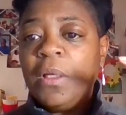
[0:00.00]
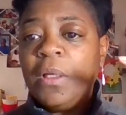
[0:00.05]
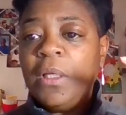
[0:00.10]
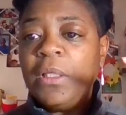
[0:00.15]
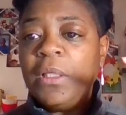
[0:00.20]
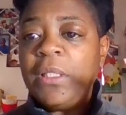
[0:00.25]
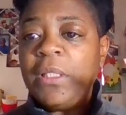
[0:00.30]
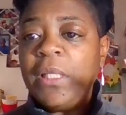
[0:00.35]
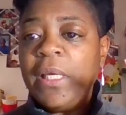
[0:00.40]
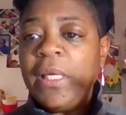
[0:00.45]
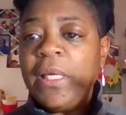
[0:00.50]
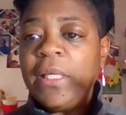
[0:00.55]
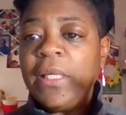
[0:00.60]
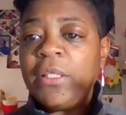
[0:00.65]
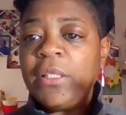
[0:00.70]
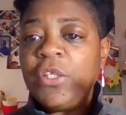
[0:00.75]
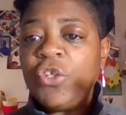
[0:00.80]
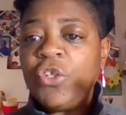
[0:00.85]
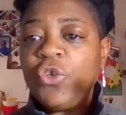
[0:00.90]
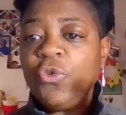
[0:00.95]
it
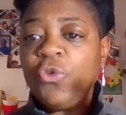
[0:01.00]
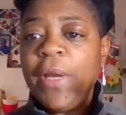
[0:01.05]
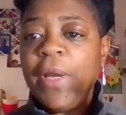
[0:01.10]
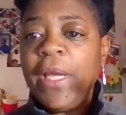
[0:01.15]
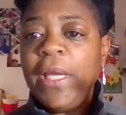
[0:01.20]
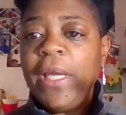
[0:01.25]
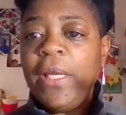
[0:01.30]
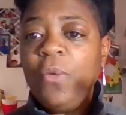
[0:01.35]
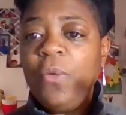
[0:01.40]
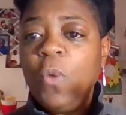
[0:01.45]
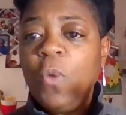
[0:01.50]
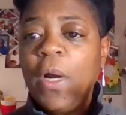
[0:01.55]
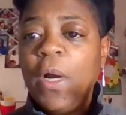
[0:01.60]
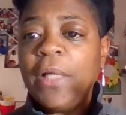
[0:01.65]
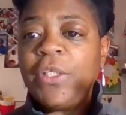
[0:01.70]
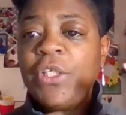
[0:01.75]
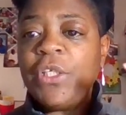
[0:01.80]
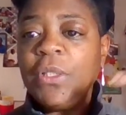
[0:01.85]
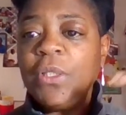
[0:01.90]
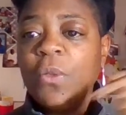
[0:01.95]
says trade
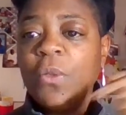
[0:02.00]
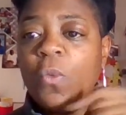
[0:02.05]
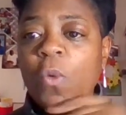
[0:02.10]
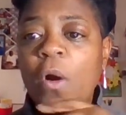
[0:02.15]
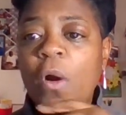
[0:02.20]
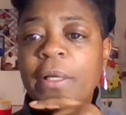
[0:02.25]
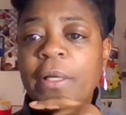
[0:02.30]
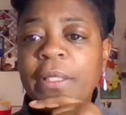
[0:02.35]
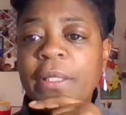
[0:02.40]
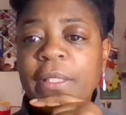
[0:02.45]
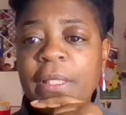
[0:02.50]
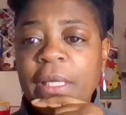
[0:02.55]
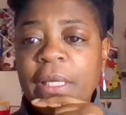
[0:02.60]
watching The Walking